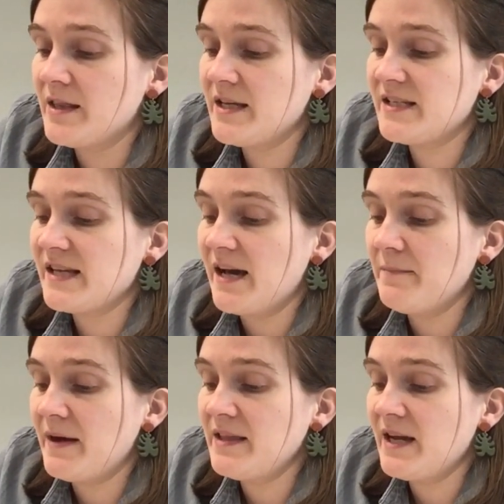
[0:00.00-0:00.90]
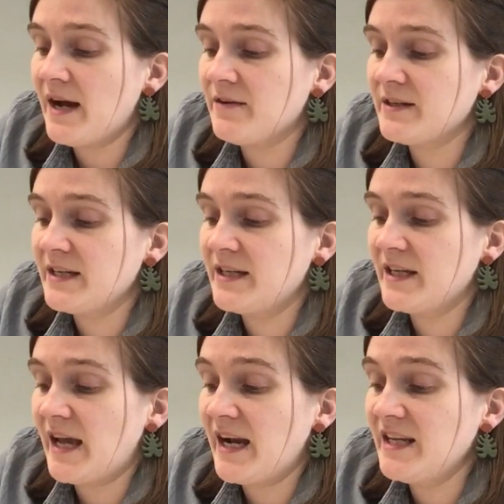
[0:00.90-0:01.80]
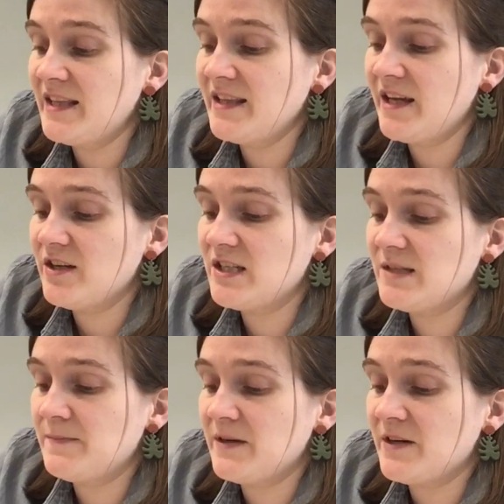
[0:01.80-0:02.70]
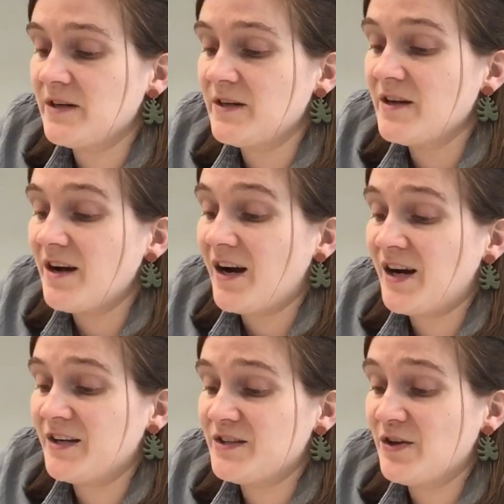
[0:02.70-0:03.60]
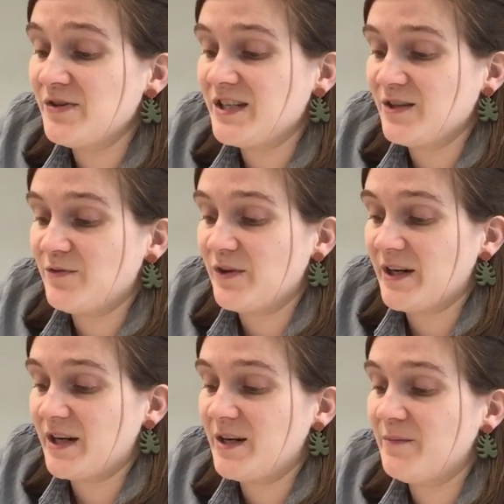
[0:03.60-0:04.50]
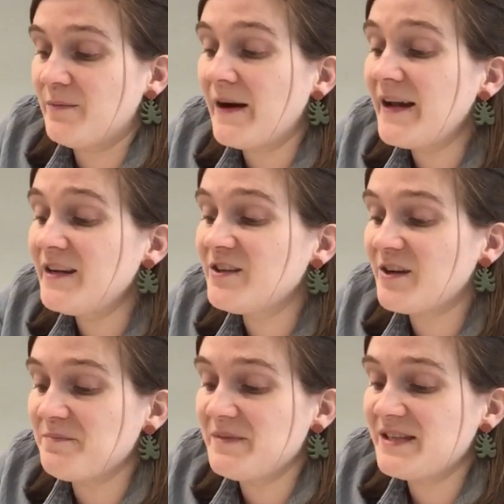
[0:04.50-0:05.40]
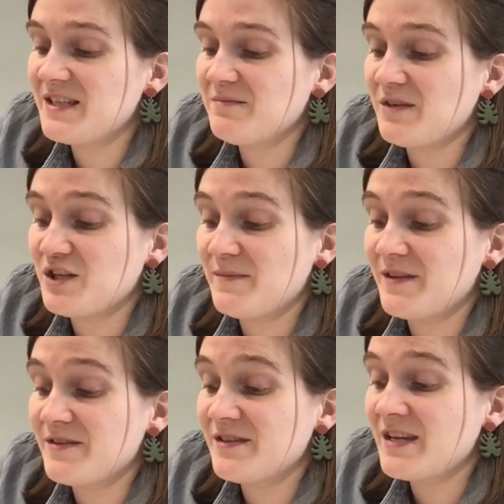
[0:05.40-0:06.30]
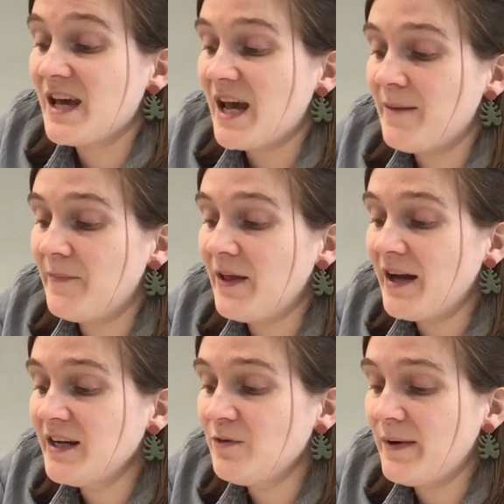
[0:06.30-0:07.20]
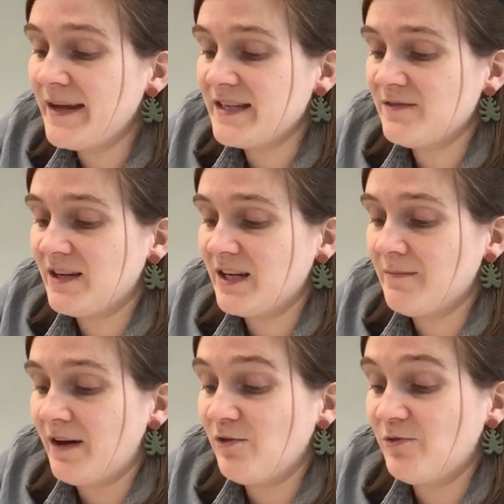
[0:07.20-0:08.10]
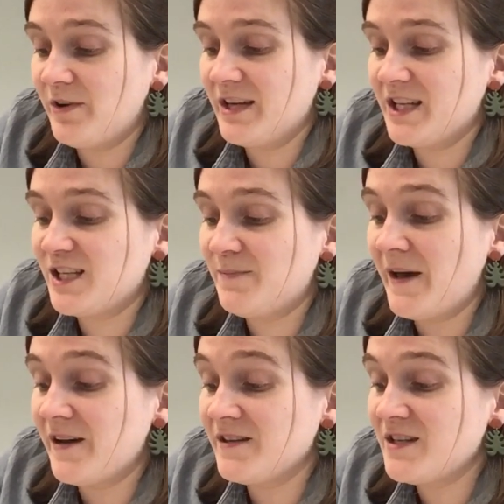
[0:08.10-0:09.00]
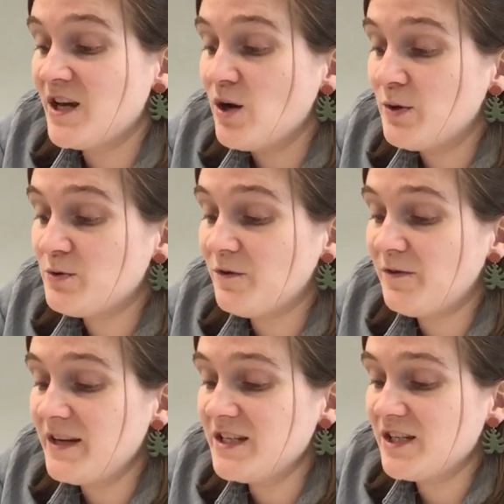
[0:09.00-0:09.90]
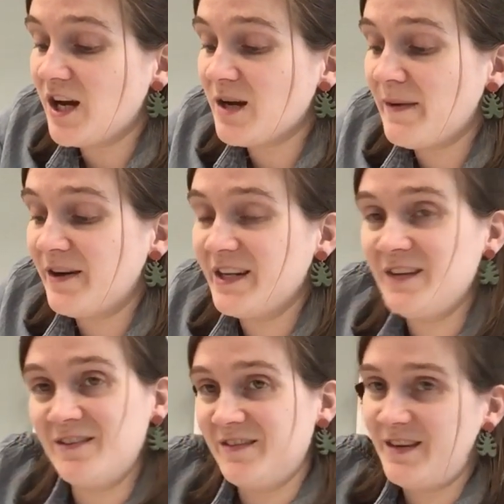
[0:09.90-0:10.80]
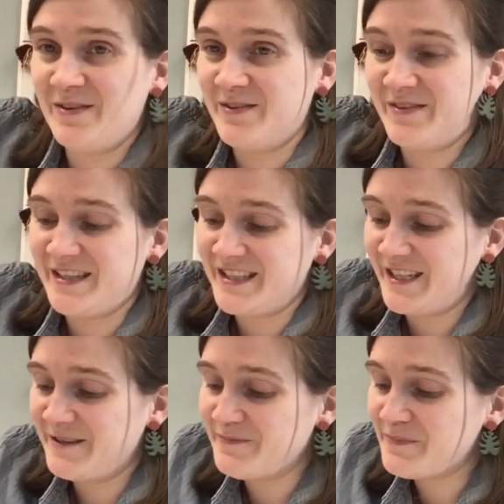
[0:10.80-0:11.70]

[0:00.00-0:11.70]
They sat by the hour, eating anything they could spear on a toasting fork bread, crumpets, marshmallows, and plotting ways of getting Malfoy expelled, which were fun to talk about even if they wouldn't work.